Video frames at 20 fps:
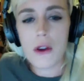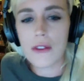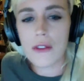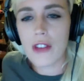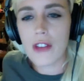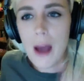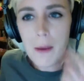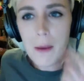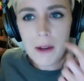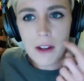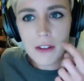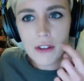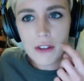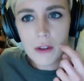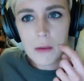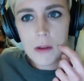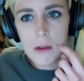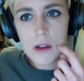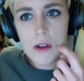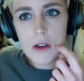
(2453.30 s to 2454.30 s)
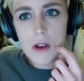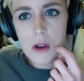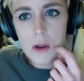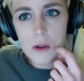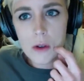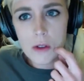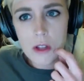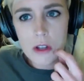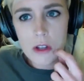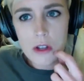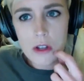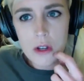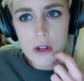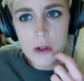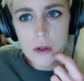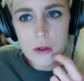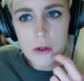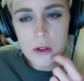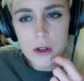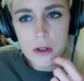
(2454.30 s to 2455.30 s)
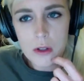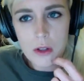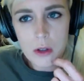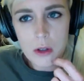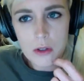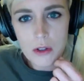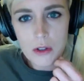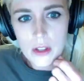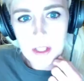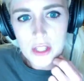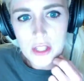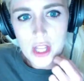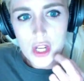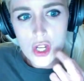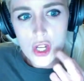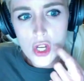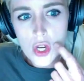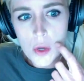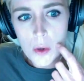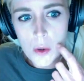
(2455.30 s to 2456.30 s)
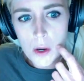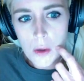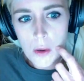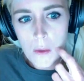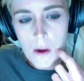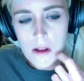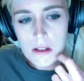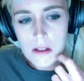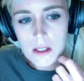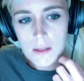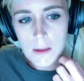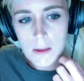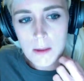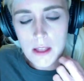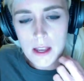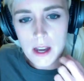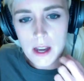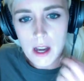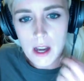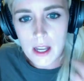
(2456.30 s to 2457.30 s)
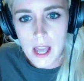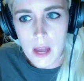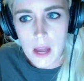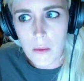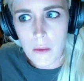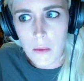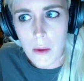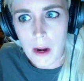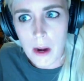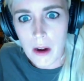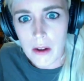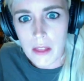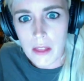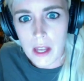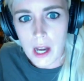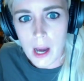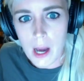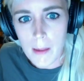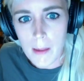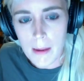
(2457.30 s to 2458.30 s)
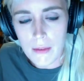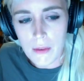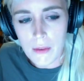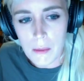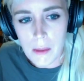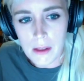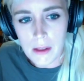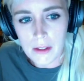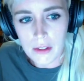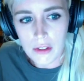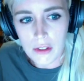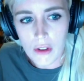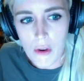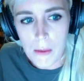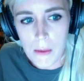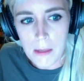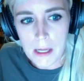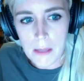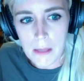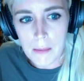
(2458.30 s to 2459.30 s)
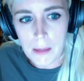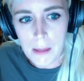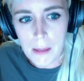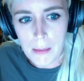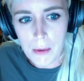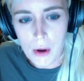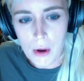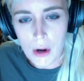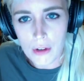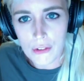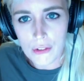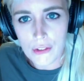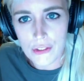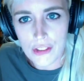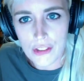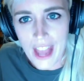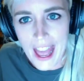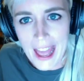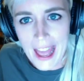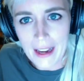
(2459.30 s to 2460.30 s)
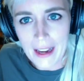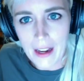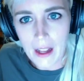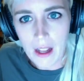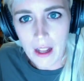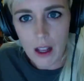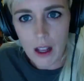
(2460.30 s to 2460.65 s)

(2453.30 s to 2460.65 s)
I would assume those are the newer ones. But again, where are they coming from? So many people are dead.